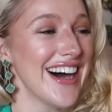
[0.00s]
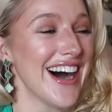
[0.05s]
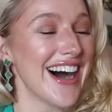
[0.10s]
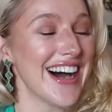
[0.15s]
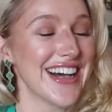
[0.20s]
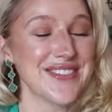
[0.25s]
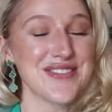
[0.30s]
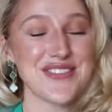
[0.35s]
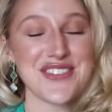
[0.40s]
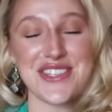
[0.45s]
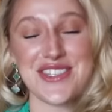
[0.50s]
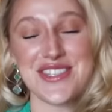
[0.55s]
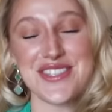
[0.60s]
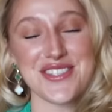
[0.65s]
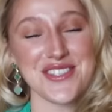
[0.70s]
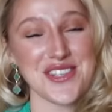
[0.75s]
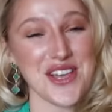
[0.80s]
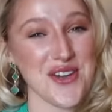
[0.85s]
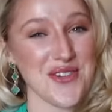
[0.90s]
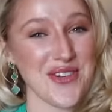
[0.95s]
I'm
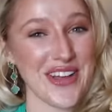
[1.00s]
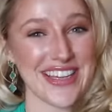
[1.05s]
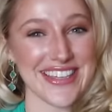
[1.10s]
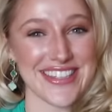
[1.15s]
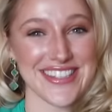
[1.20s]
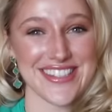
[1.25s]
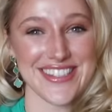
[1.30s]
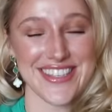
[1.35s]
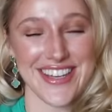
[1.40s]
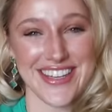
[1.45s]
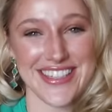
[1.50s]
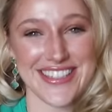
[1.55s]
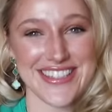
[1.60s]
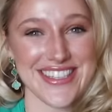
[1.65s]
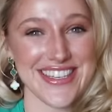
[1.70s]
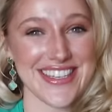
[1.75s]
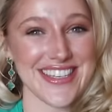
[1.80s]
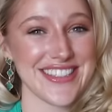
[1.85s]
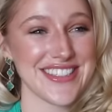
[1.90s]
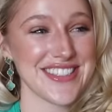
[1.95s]
just so
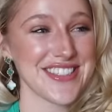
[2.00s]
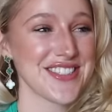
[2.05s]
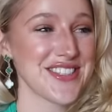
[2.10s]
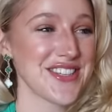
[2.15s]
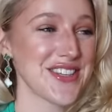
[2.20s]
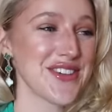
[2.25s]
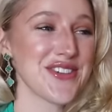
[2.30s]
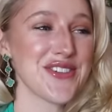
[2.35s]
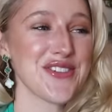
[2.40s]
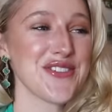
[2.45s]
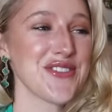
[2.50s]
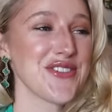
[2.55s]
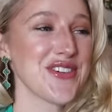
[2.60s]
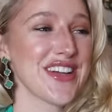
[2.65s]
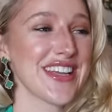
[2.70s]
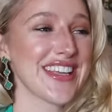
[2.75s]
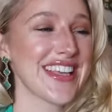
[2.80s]
excited to